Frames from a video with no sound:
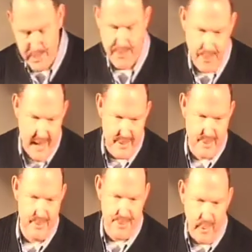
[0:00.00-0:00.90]
What
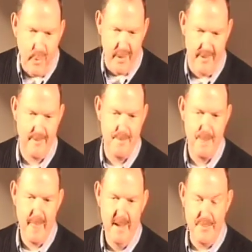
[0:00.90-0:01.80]
Friends Are For.
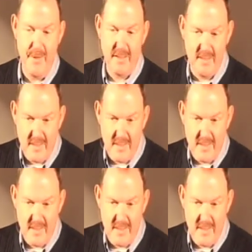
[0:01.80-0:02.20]
In fact,